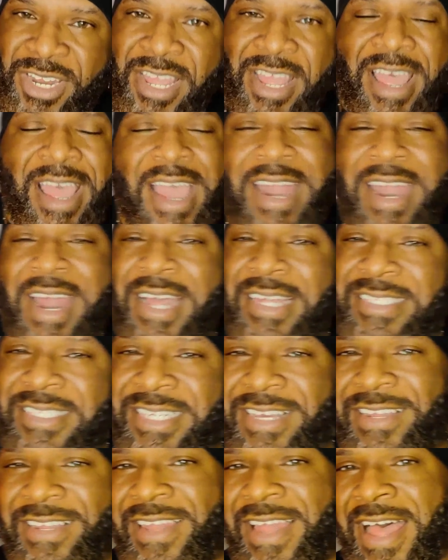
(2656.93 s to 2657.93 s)
And I see
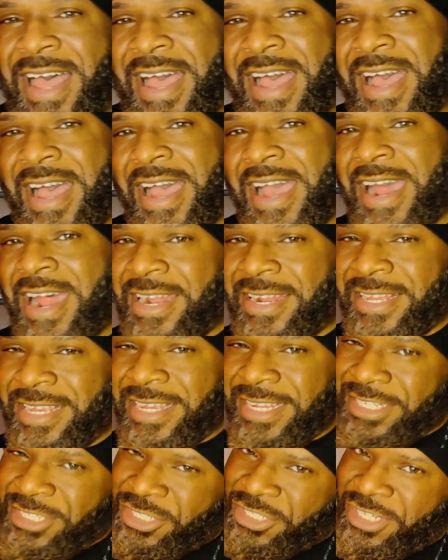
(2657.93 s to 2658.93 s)
a lot of
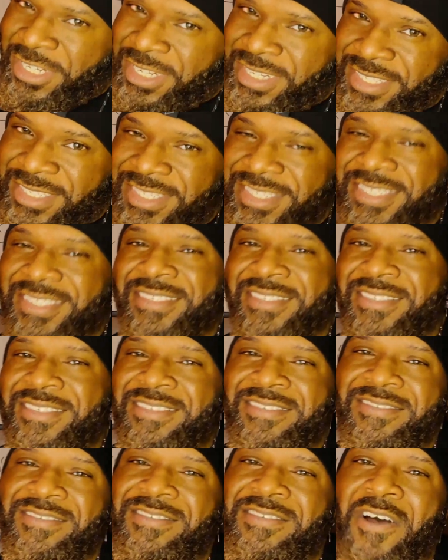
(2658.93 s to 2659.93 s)
he shoulds
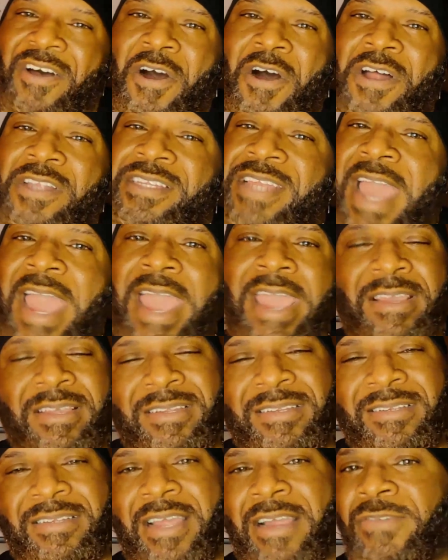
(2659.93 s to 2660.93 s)
all day,
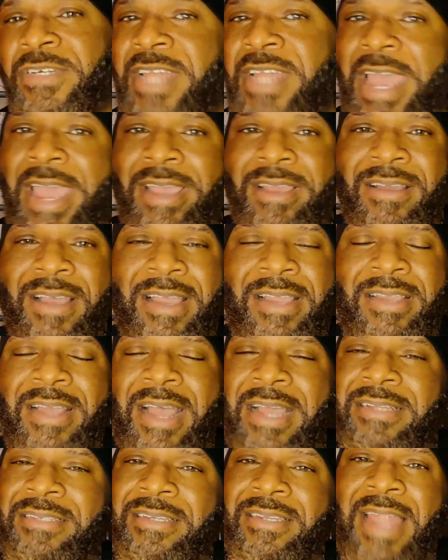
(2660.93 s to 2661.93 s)
every day. A
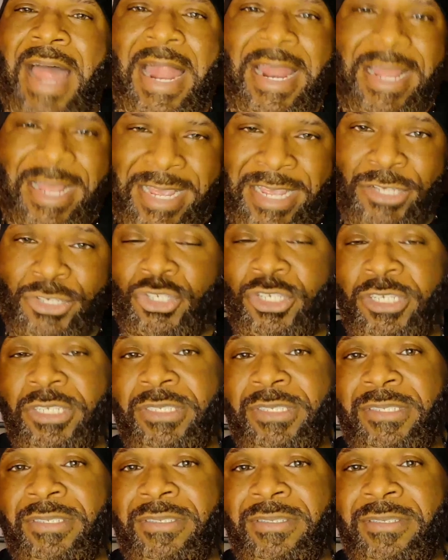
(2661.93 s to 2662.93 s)
lot of he shoulds.